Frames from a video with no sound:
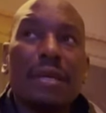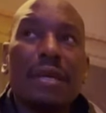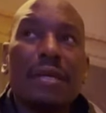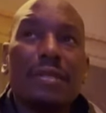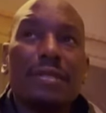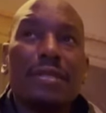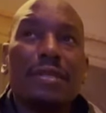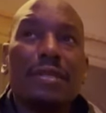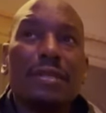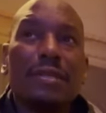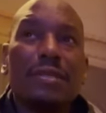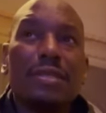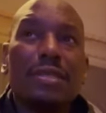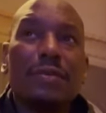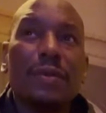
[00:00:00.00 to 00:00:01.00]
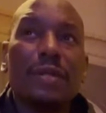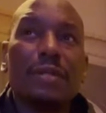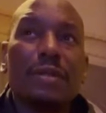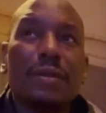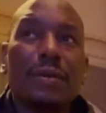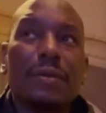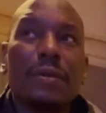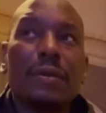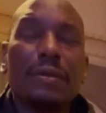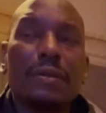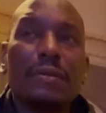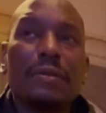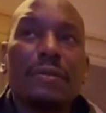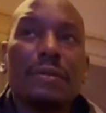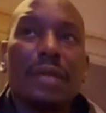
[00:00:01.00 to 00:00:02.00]
But yeah, she went to
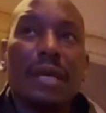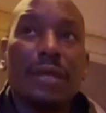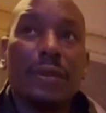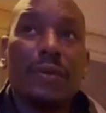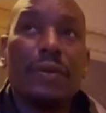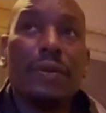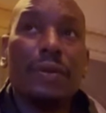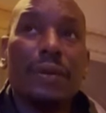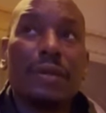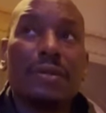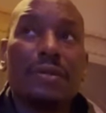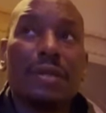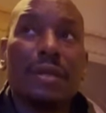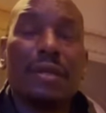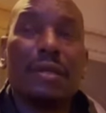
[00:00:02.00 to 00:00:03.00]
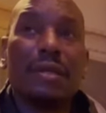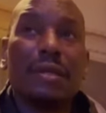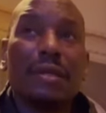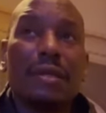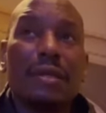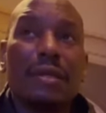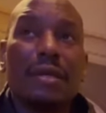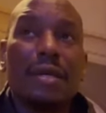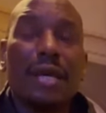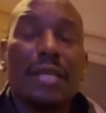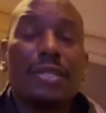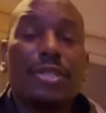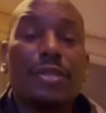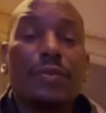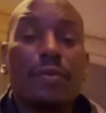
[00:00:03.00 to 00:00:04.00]
court in New York City,
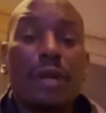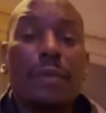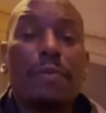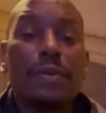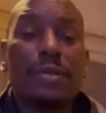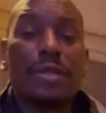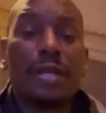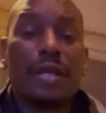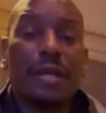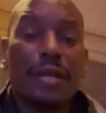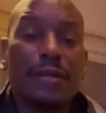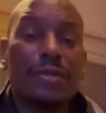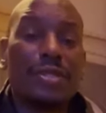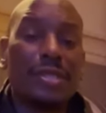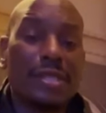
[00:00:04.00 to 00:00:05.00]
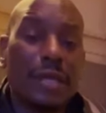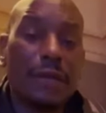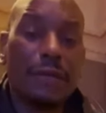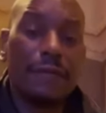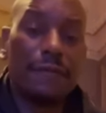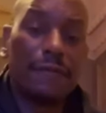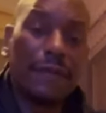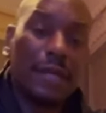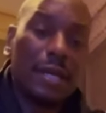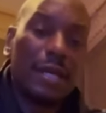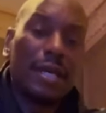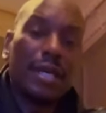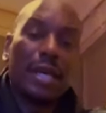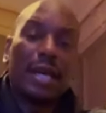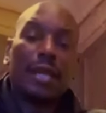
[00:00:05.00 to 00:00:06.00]
and she represented herself
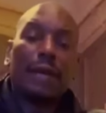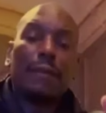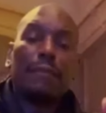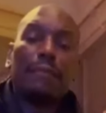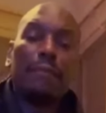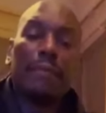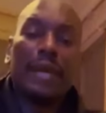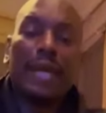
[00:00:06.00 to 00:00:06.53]
in a